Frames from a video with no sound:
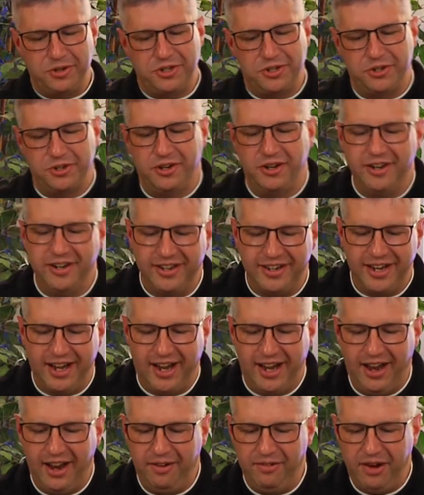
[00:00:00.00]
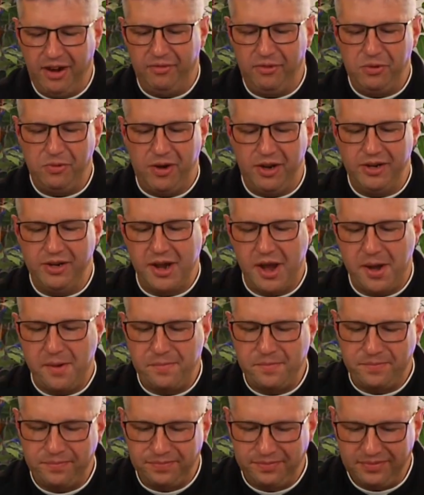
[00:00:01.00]
Sure. Yeah,
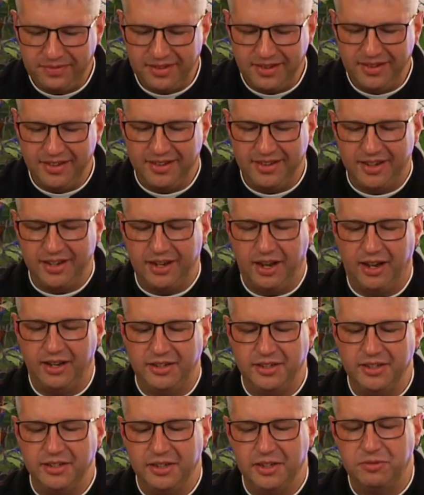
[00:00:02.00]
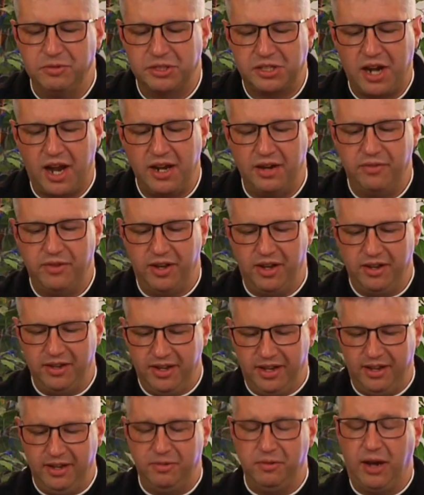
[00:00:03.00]
everyone... it was kind of
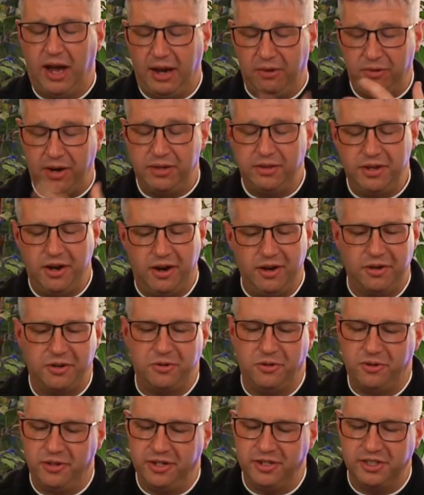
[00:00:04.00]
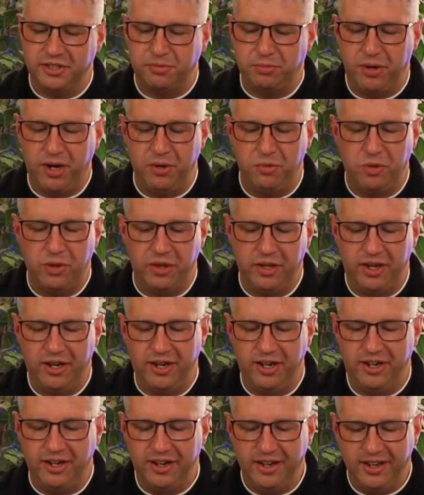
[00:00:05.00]
I read the article and just prayed with it,
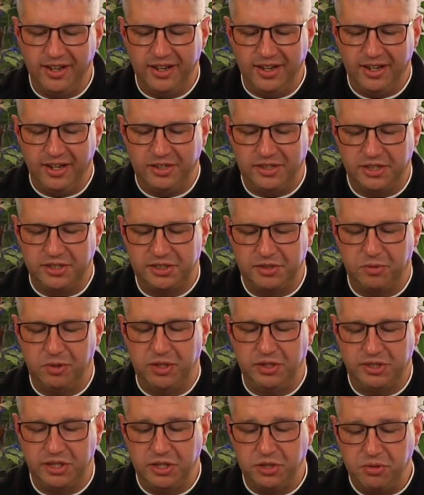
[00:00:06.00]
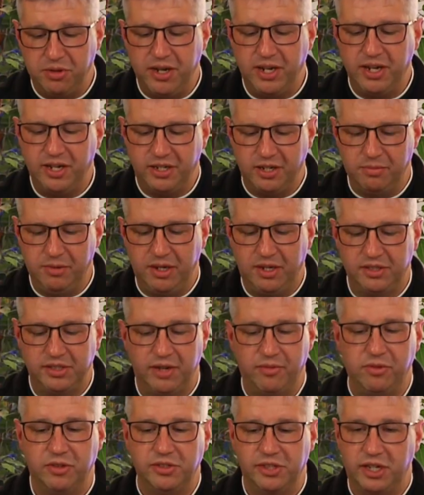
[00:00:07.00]
and it just was intriguing to me because
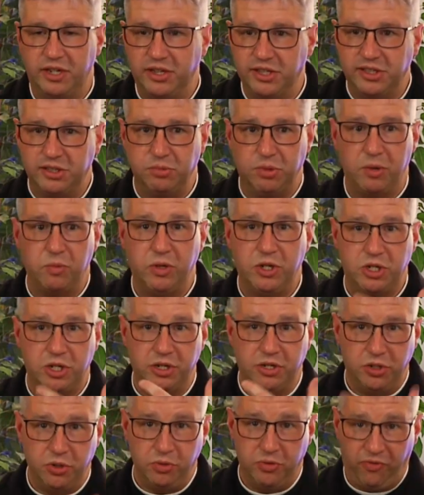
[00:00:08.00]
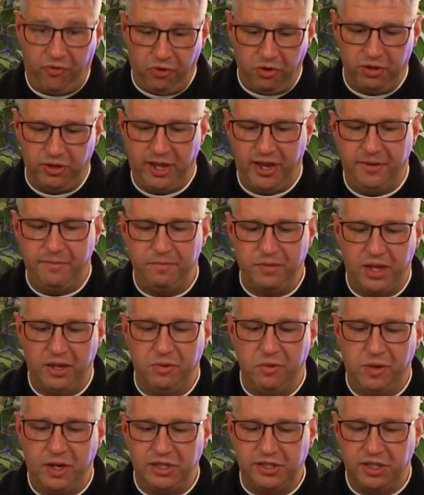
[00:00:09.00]
everyone's like, this is what we should do for Lent. And
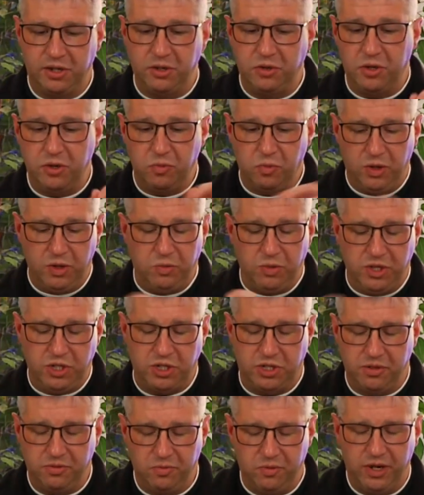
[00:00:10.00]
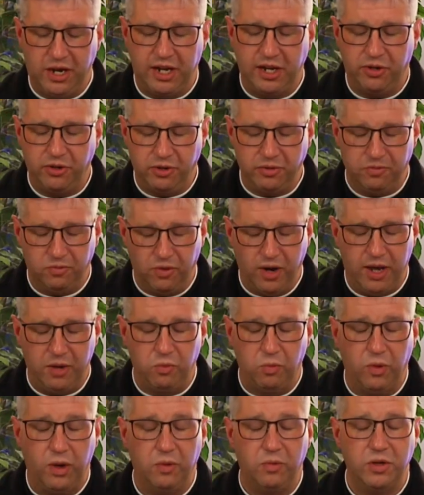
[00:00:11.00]
then when I said
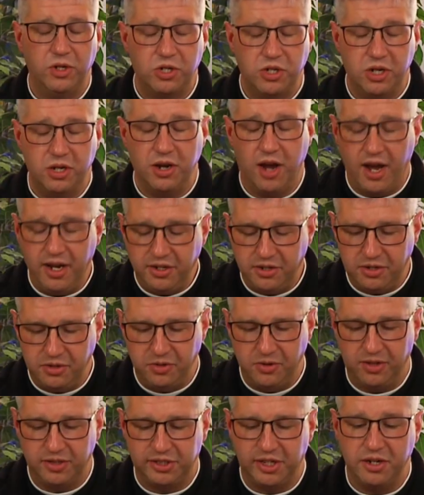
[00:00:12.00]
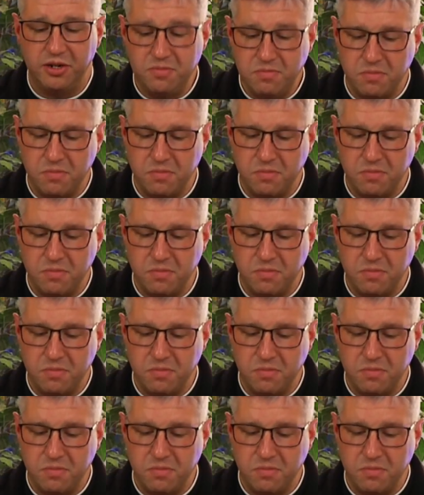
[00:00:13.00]
read what we should not do, I was like,